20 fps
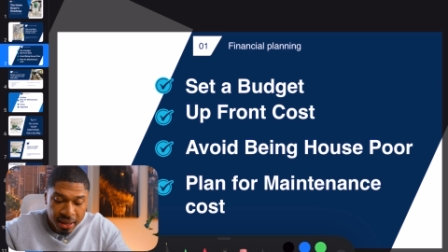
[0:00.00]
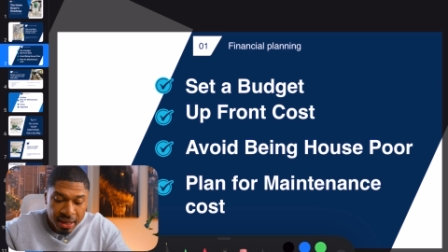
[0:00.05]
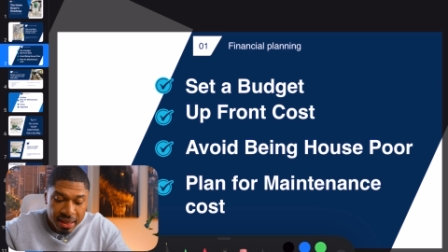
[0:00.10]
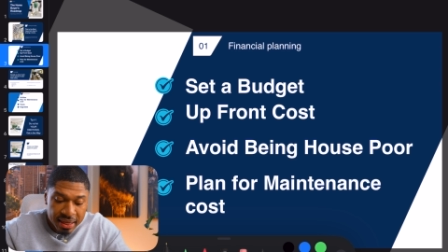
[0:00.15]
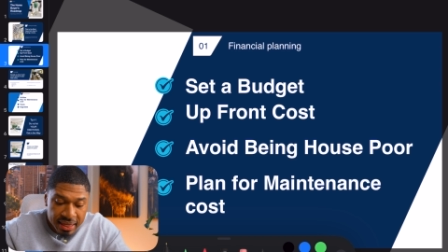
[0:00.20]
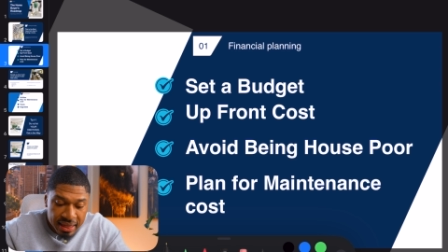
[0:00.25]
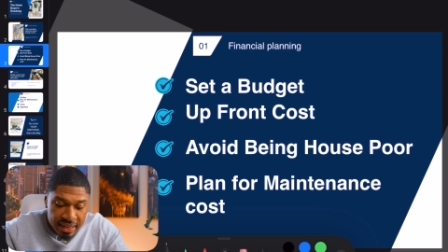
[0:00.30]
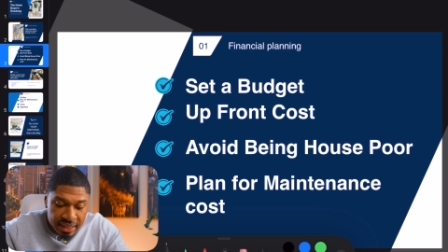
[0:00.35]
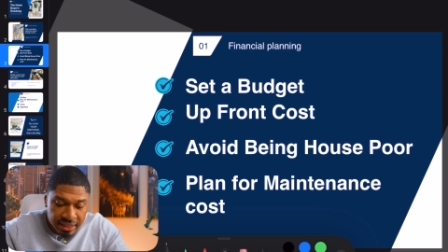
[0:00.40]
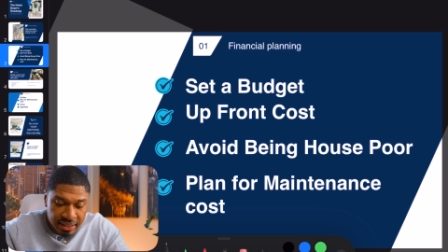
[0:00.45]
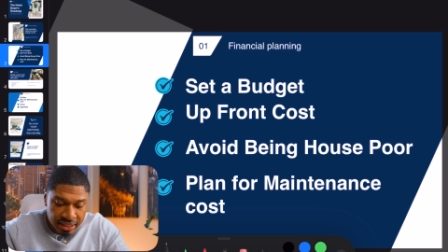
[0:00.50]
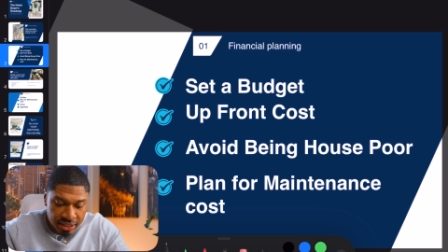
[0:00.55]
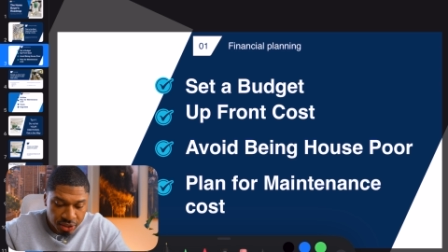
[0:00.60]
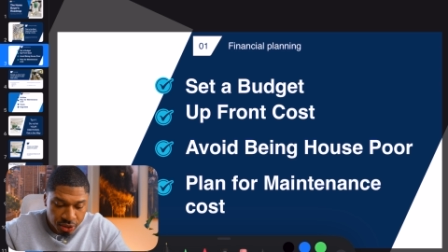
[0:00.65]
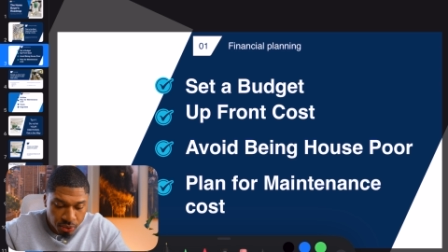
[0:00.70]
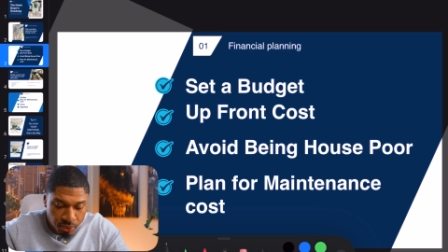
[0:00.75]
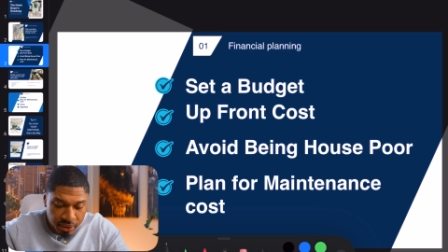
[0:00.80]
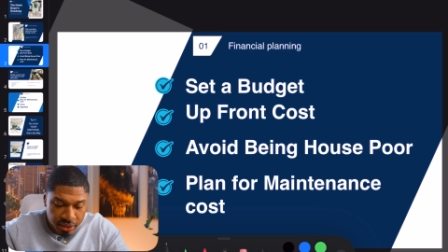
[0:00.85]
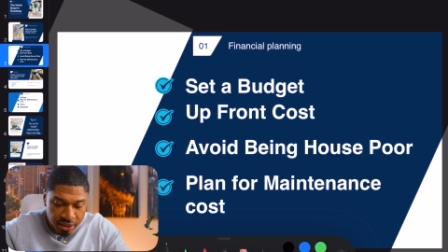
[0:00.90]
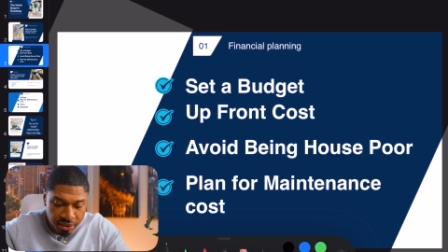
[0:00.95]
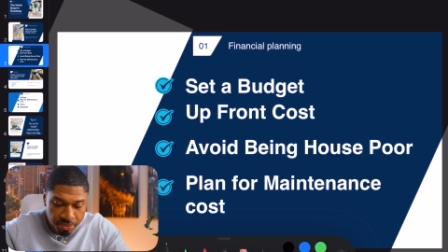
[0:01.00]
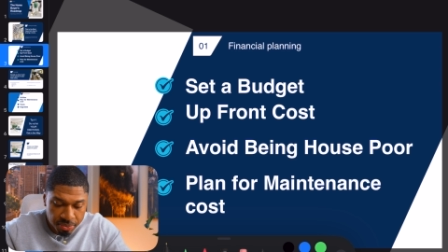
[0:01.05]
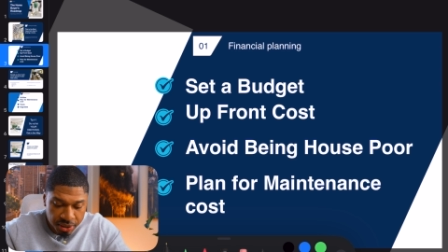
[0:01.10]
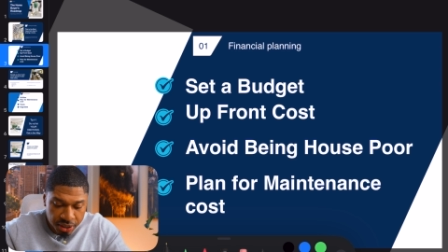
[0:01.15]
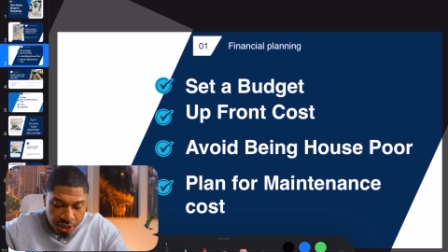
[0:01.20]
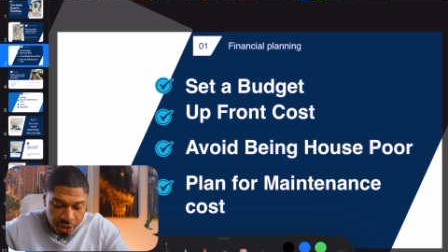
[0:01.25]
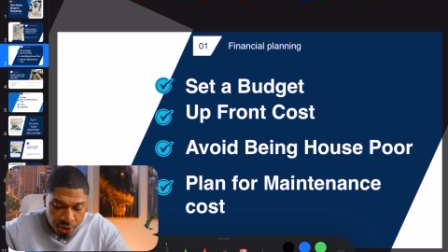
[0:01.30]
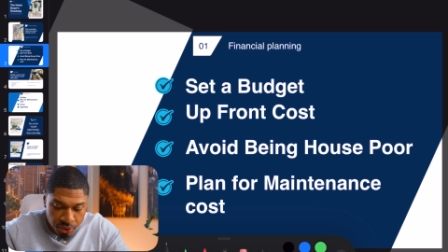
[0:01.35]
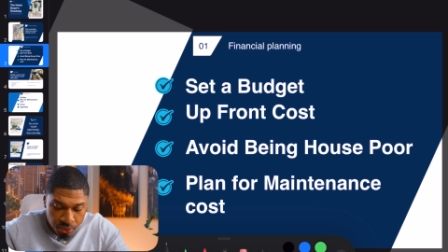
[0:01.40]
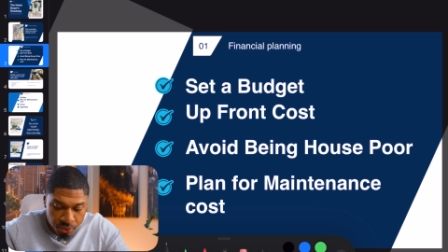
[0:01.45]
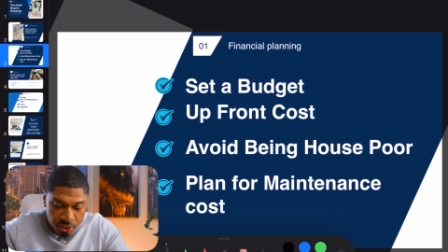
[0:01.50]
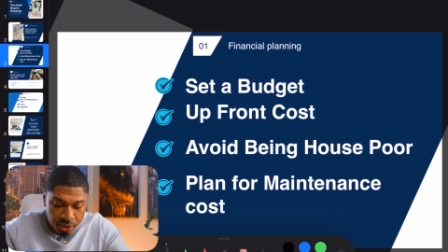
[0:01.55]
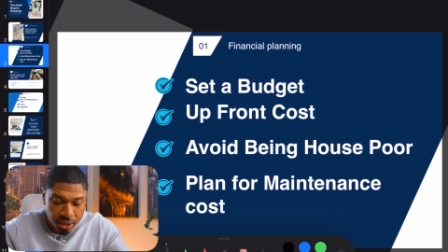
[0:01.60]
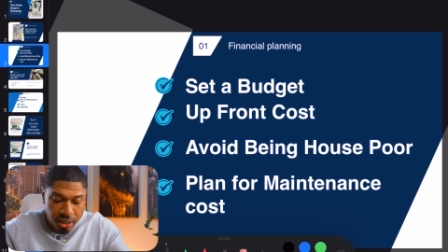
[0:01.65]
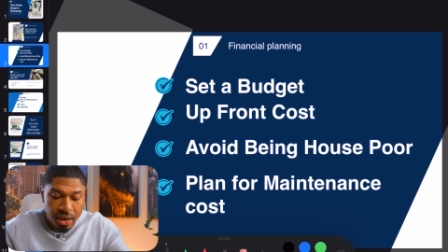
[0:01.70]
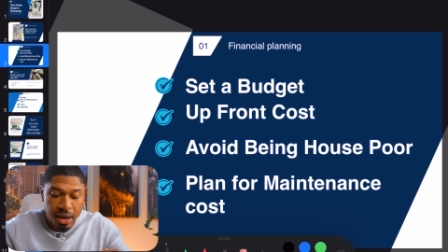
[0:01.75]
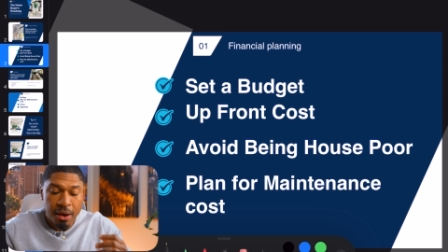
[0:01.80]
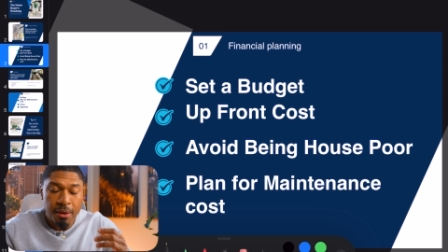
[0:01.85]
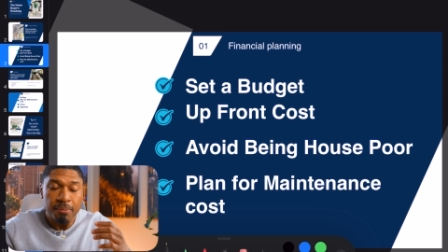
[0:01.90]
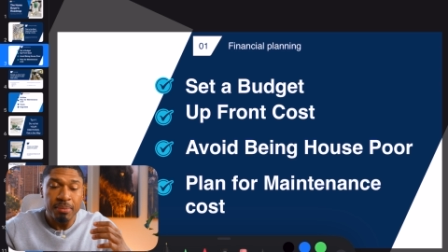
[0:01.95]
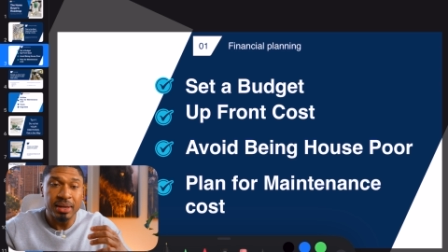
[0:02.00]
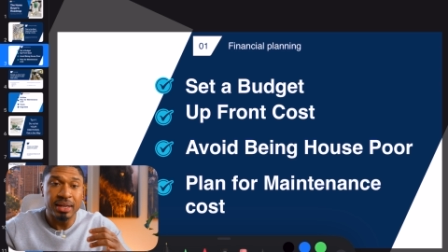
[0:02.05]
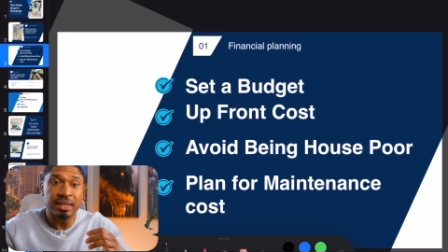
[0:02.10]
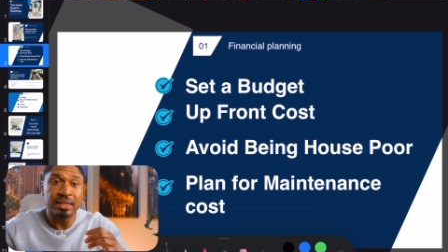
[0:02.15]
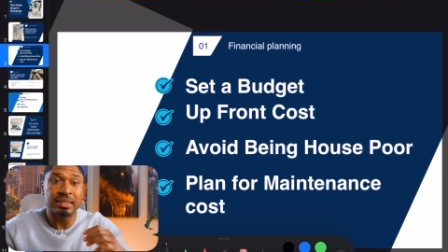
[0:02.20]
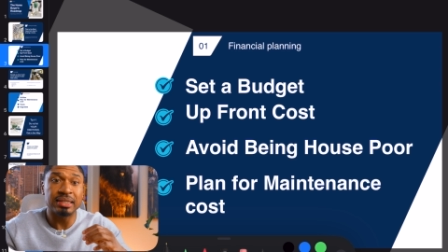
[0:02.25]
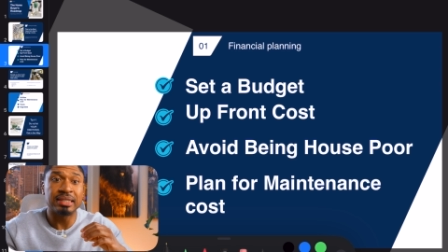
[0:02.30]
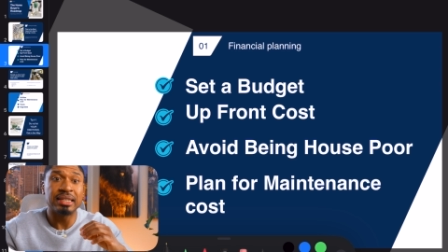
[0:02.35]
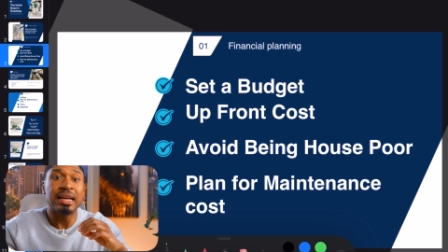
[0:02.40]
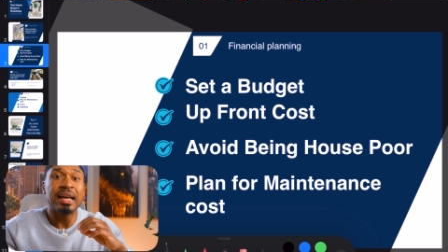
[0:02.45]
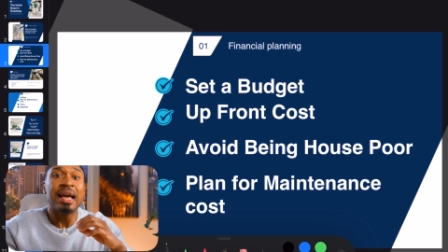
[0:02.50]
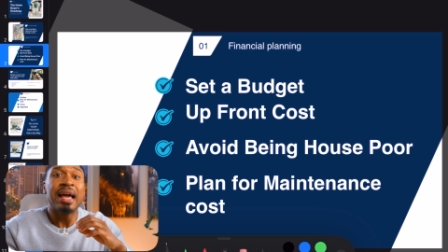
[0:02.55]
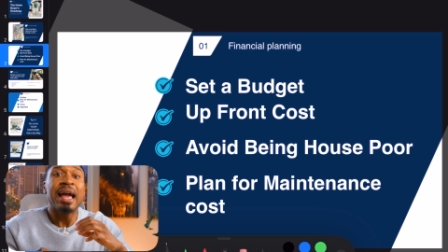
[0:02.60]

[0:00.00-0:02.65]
This is going to be huge because